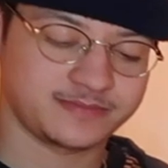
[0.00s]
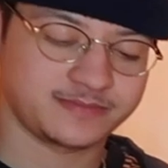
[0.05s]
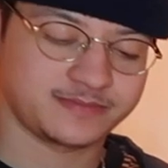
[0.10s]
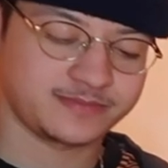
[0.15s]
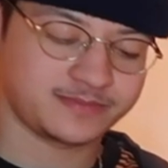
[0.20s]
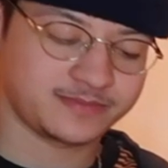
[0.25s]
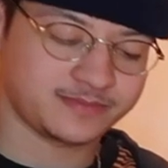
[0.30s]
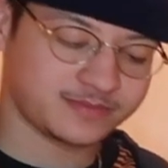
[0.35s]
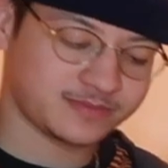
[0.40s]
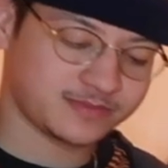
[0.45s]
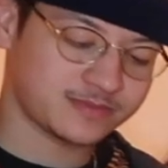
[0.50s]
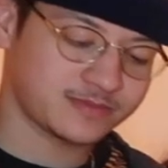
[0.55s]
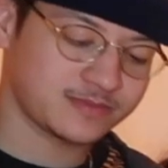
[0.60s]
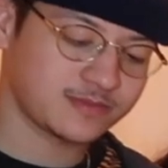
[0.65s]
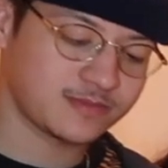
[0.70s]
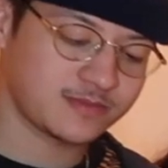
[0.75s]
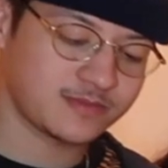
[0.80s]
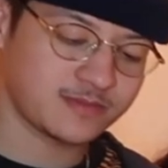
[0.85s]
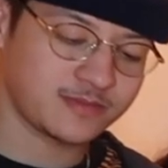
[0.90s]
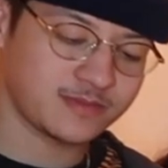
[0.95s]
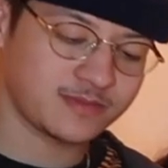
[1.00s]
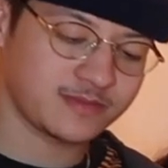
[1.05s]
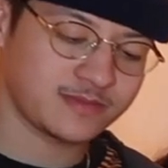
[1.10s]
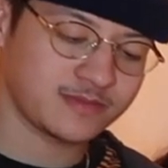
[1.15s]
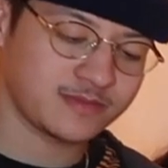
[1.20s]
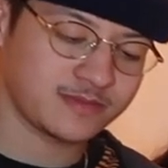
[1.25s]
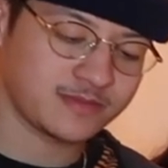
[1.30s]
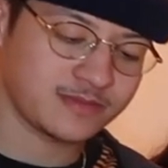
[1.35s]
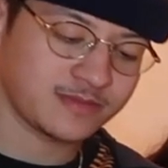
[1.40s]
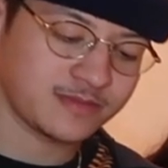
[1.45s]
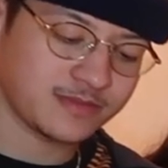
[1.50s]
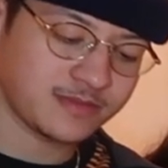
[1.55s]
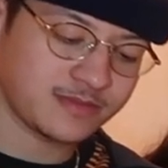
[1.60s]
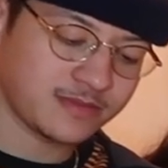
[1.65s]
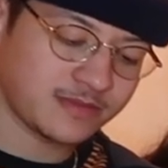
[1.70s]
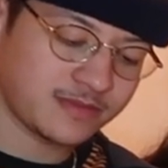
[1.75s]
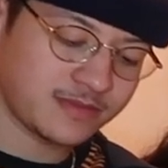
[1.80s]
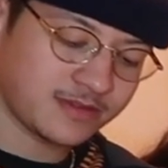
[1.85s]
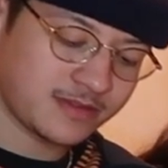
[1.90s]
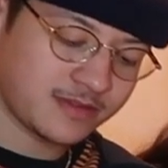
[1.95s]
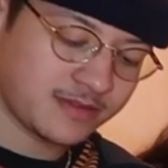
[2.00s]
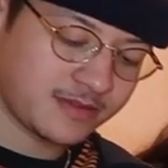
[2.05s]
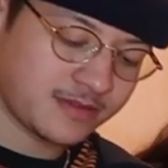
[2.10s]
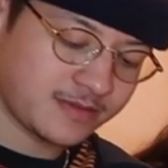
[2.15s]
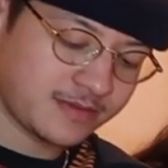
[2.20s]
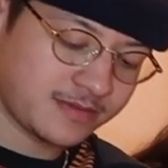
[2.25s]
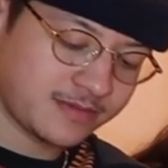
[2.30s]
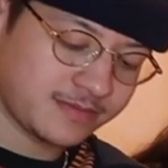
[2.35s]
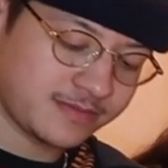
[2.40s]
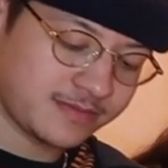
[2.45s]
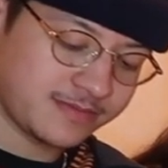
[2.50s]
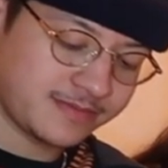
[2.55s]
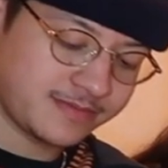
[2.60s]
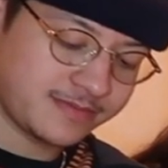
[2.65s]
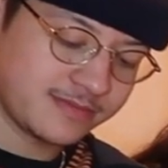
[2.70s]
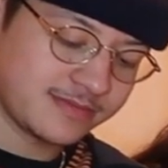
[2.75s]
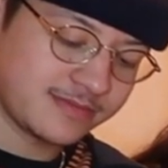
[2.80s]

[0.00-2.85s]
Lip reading: [no speech]